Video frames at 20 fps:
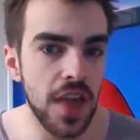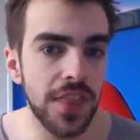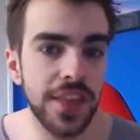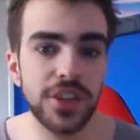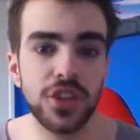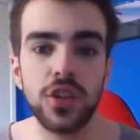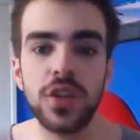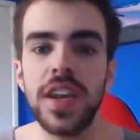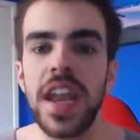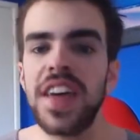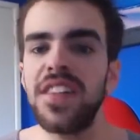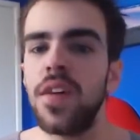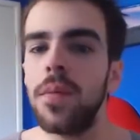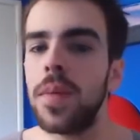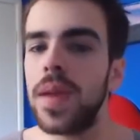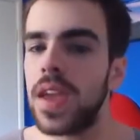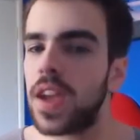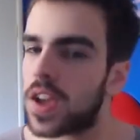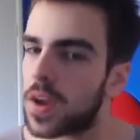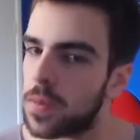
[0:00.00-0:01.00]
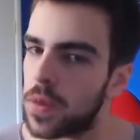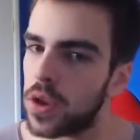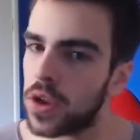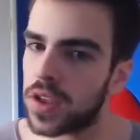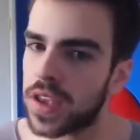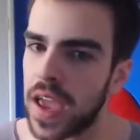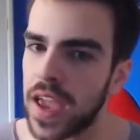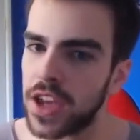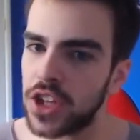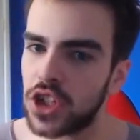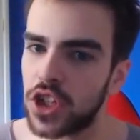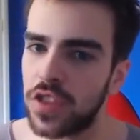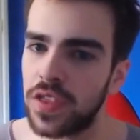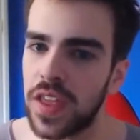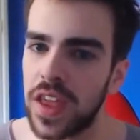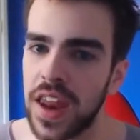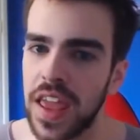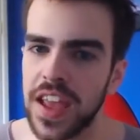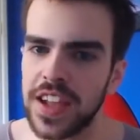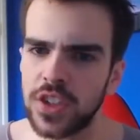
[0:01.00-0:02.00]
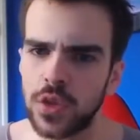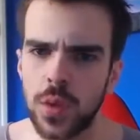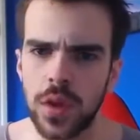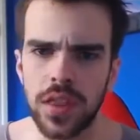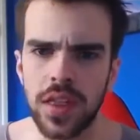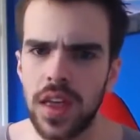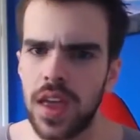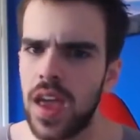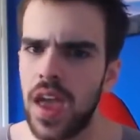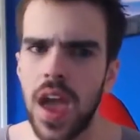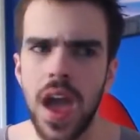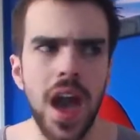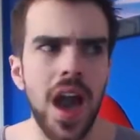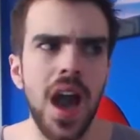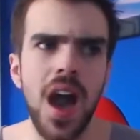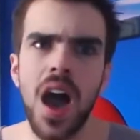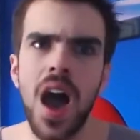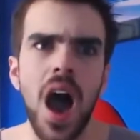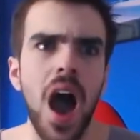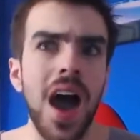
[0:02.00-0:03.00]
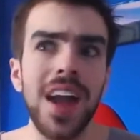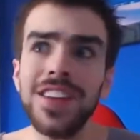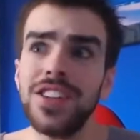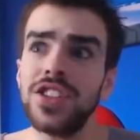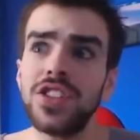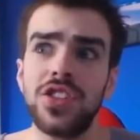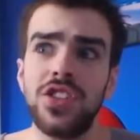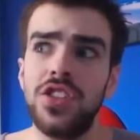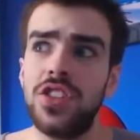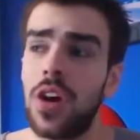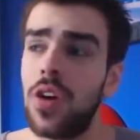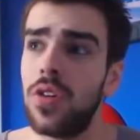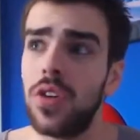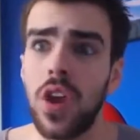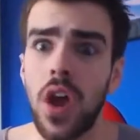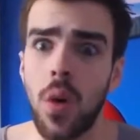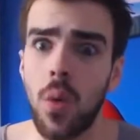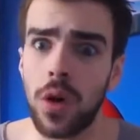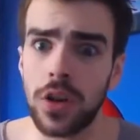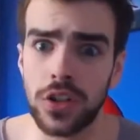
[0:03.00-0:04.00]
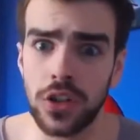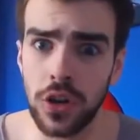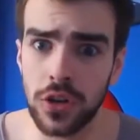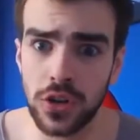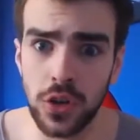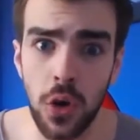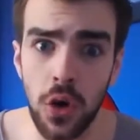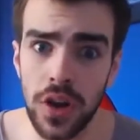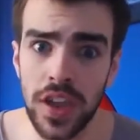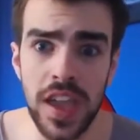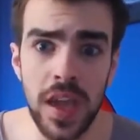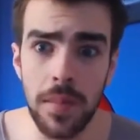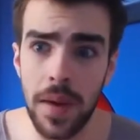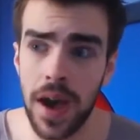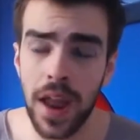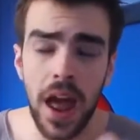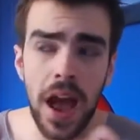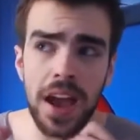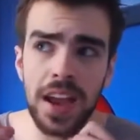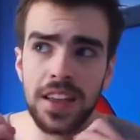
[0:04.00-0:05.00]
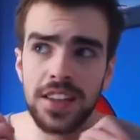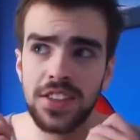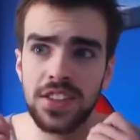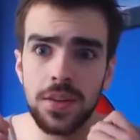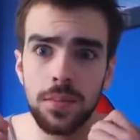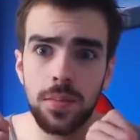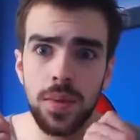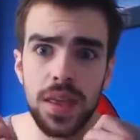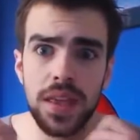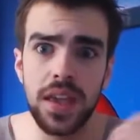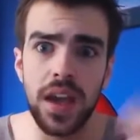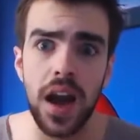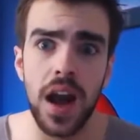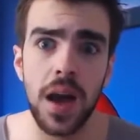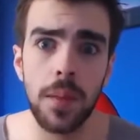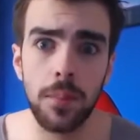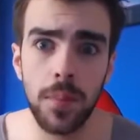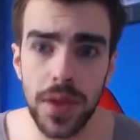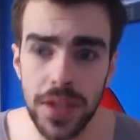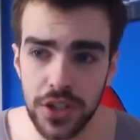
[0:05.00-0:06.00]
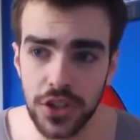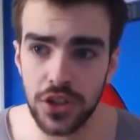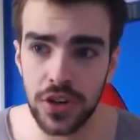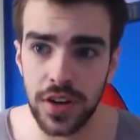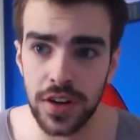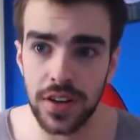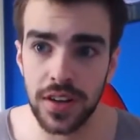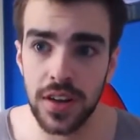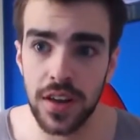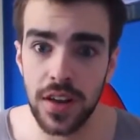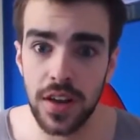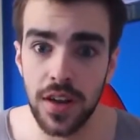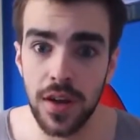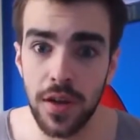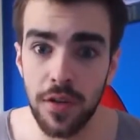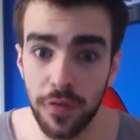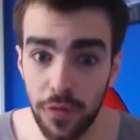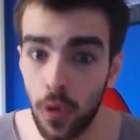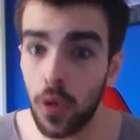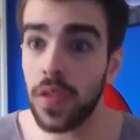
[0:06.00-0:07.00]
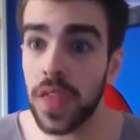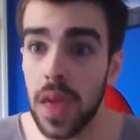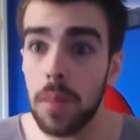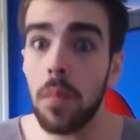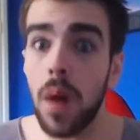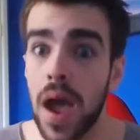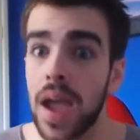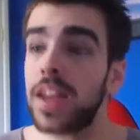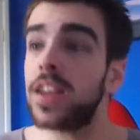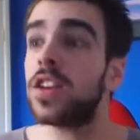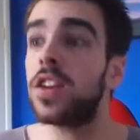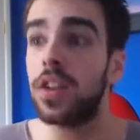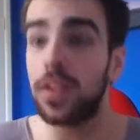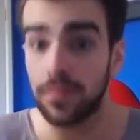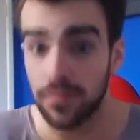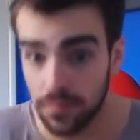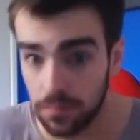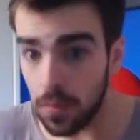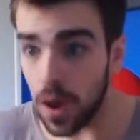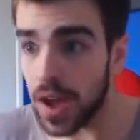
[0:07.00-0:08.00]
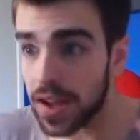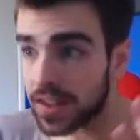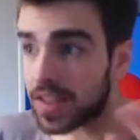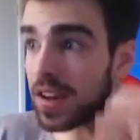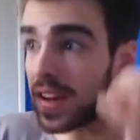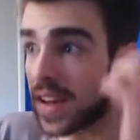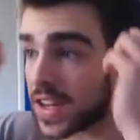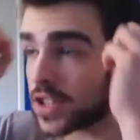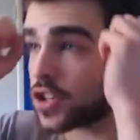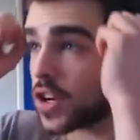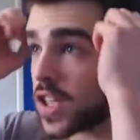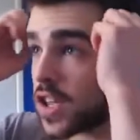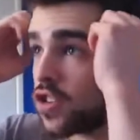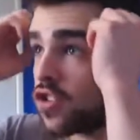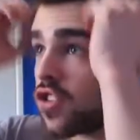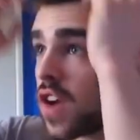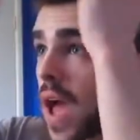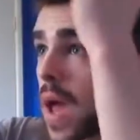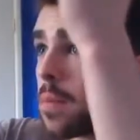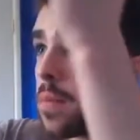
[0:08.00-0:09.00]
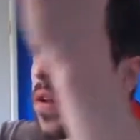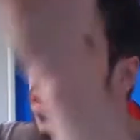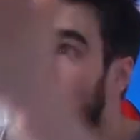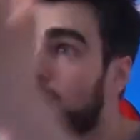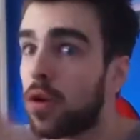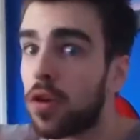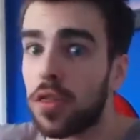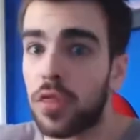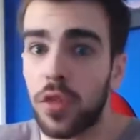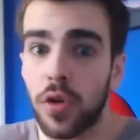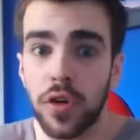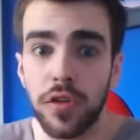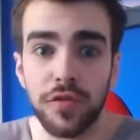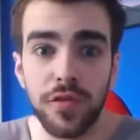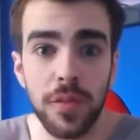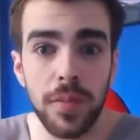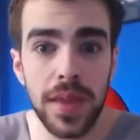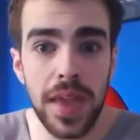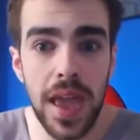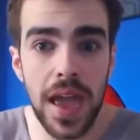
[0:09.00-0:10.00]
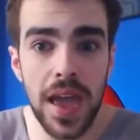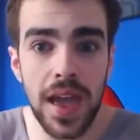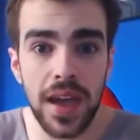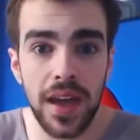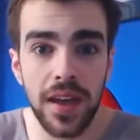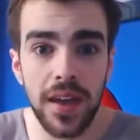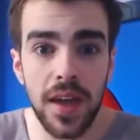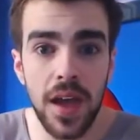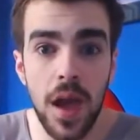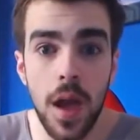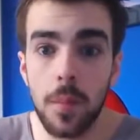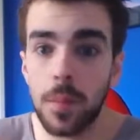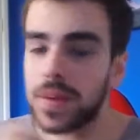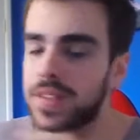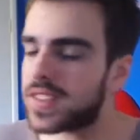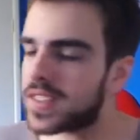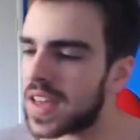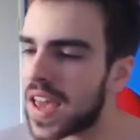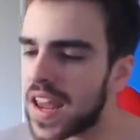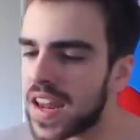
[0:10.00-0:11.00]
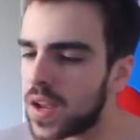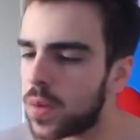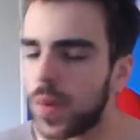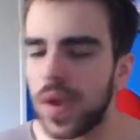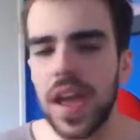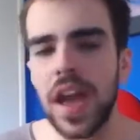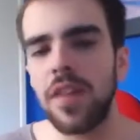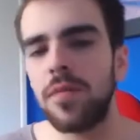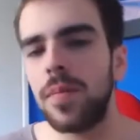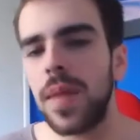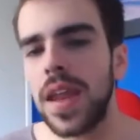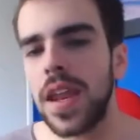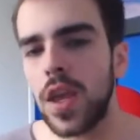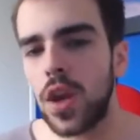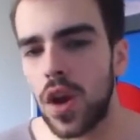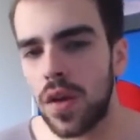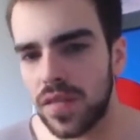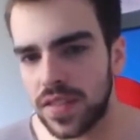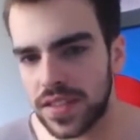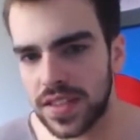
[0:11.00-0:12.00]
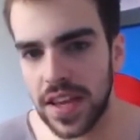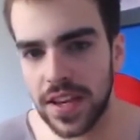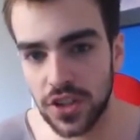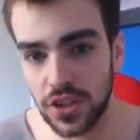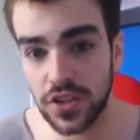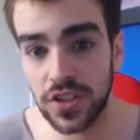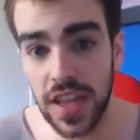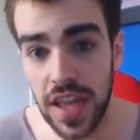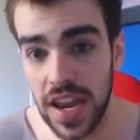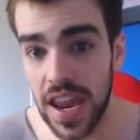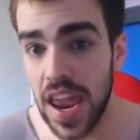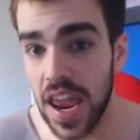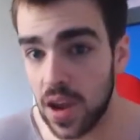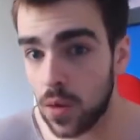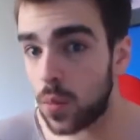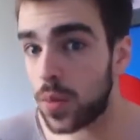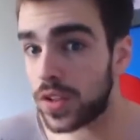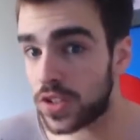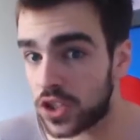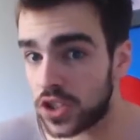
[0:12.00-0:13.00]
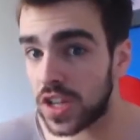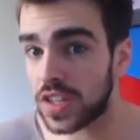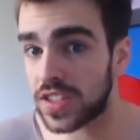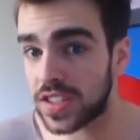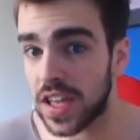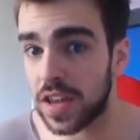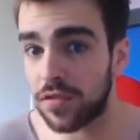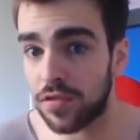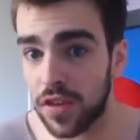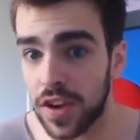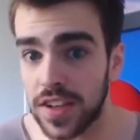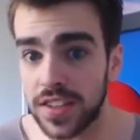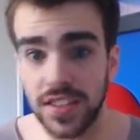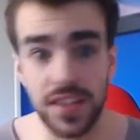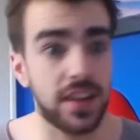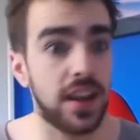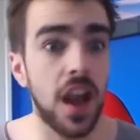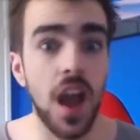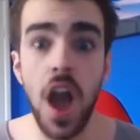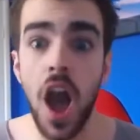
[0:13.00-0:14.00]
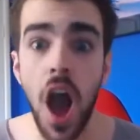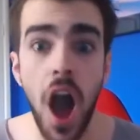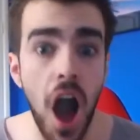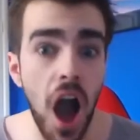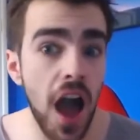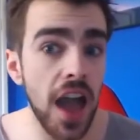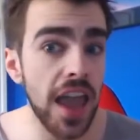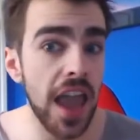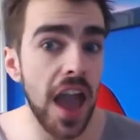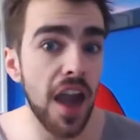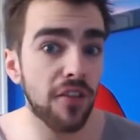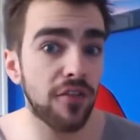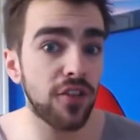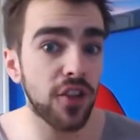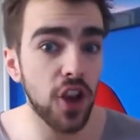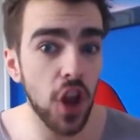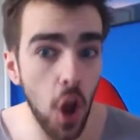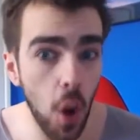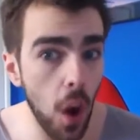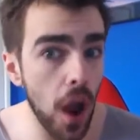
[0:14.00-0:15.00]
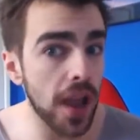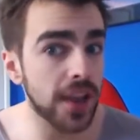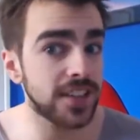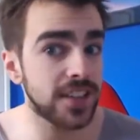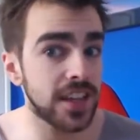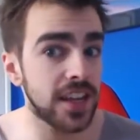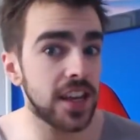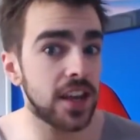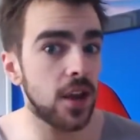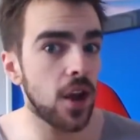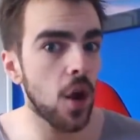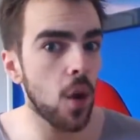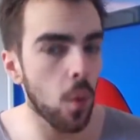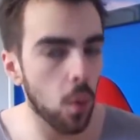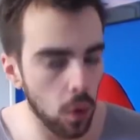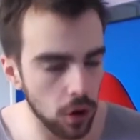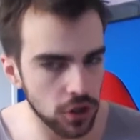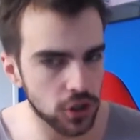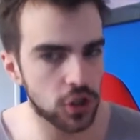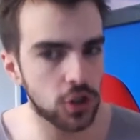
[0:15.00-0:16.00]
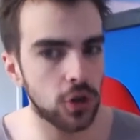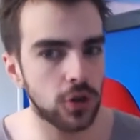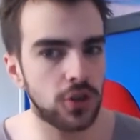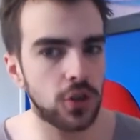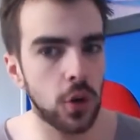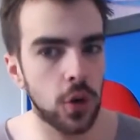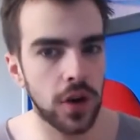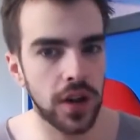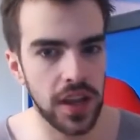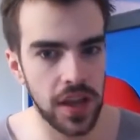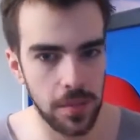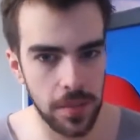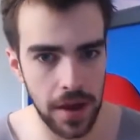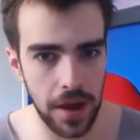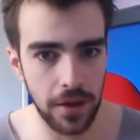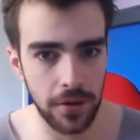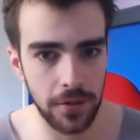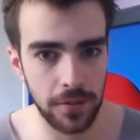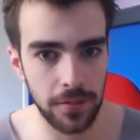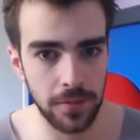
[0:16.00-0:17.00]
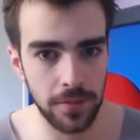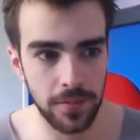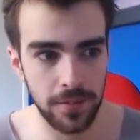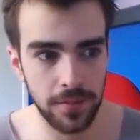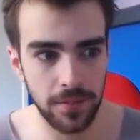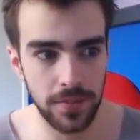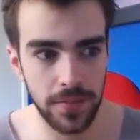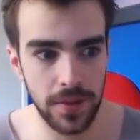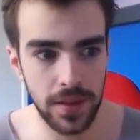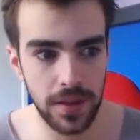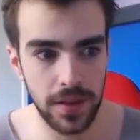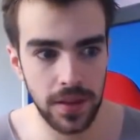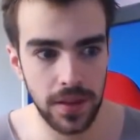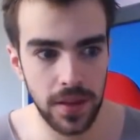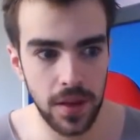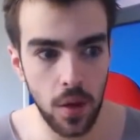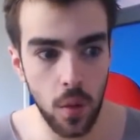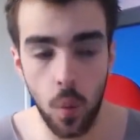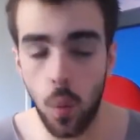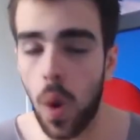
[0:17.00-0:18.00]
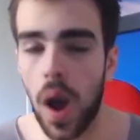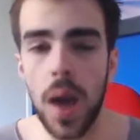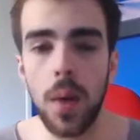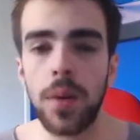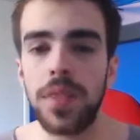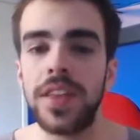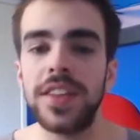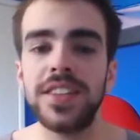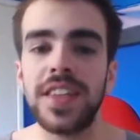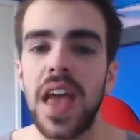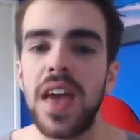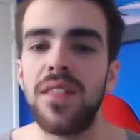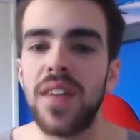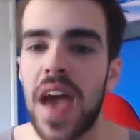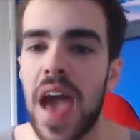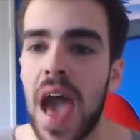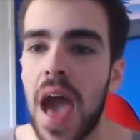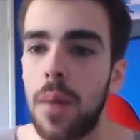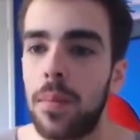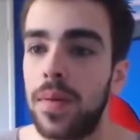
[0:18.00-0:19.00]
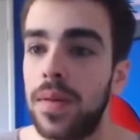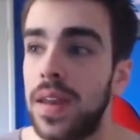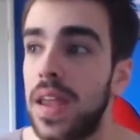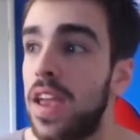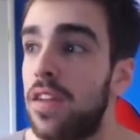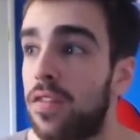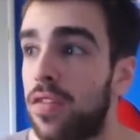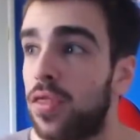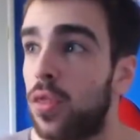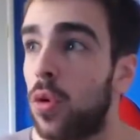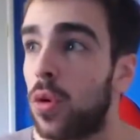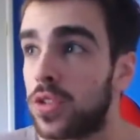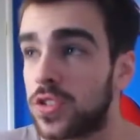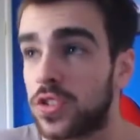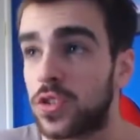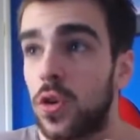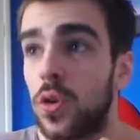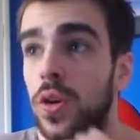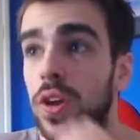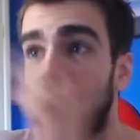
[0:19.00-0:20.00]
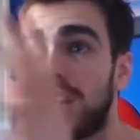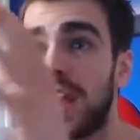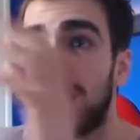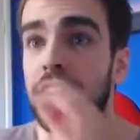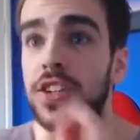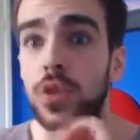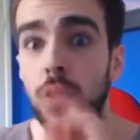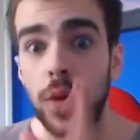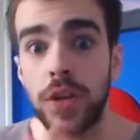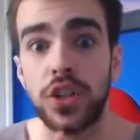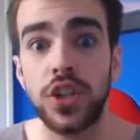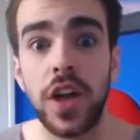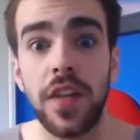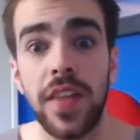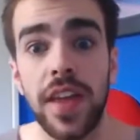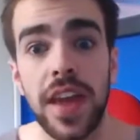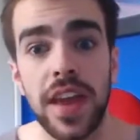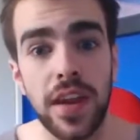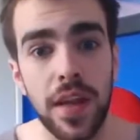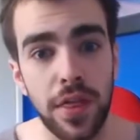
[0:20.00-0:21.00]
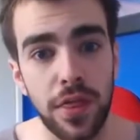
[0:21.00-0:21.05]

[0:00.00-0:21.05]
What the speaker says: There should never be a communication that ends with, I just don't know what you're talking about. I simply can't picture it. For their mind can literally grab your thought from the air. But sadly, we have many conversations that end with just that phrasing. I have no idea what you're talking about. Why would this ever happen if thoughts could connect to each other in a